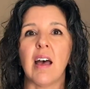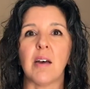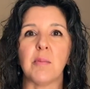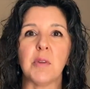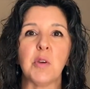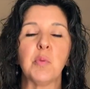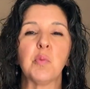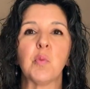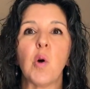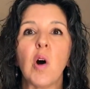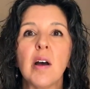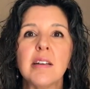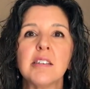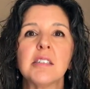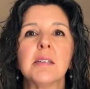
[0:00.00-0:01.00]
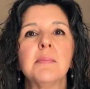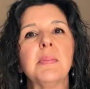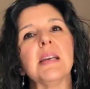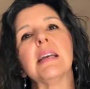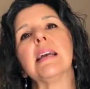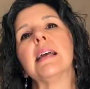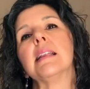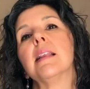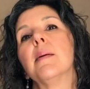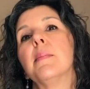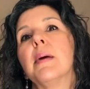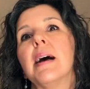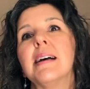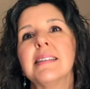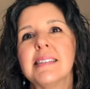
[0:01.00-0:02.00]
You want to be in the
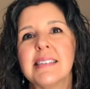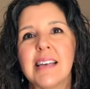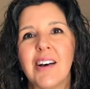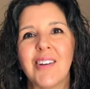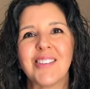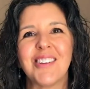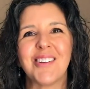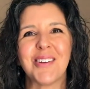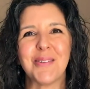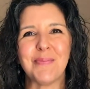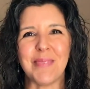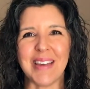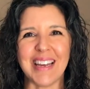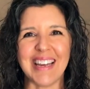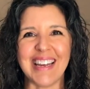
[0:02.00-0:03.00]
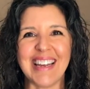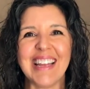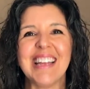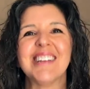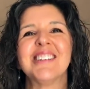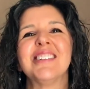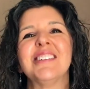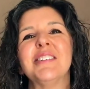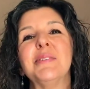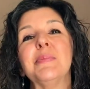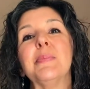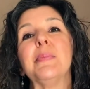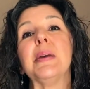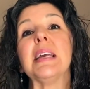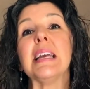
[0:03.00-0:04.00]
best health you can be to
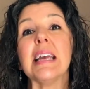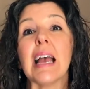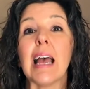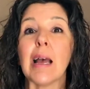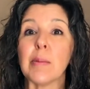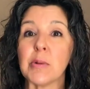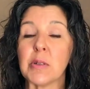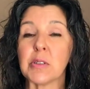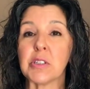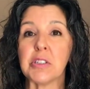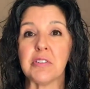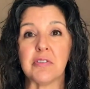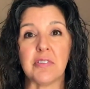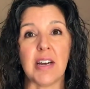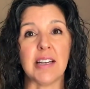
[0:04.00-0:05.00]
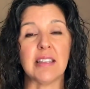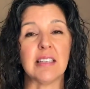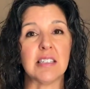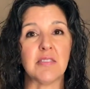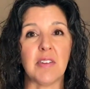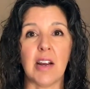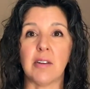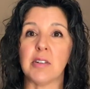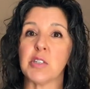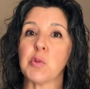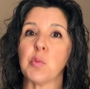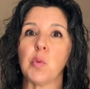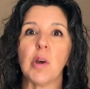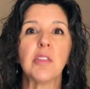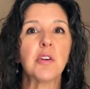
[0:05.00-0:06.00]
be able to fight this virus,
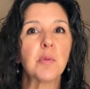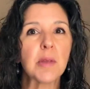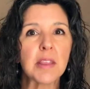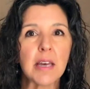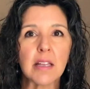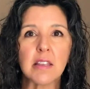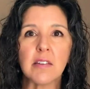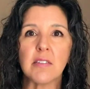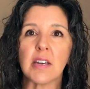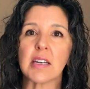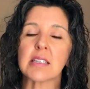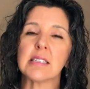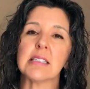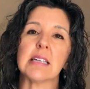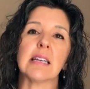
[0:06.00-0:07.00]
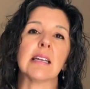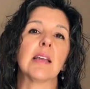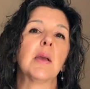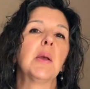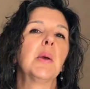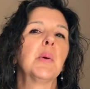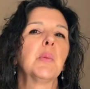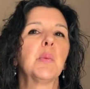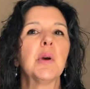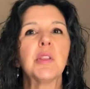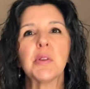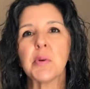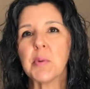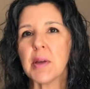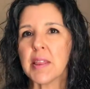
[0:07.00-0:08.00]
with or without the vaccine,
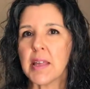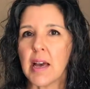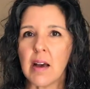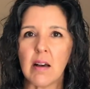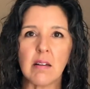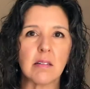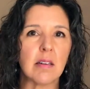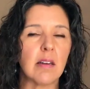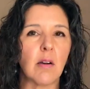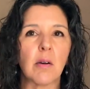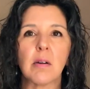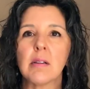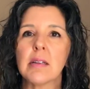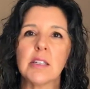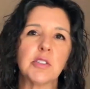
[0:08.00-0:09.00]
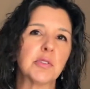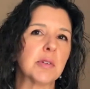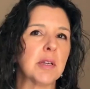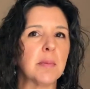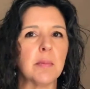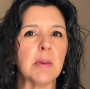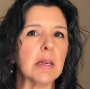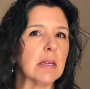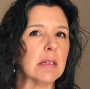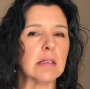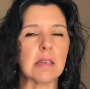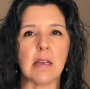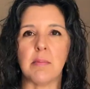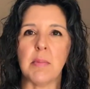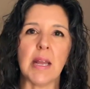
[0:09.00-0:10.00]
with or without early
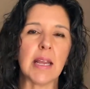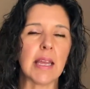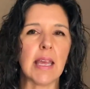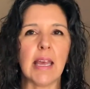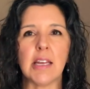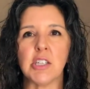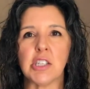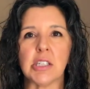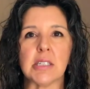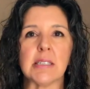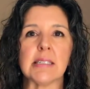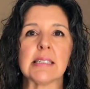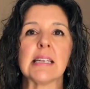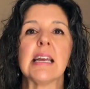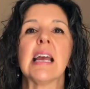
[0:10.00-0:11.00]
treatment and medications.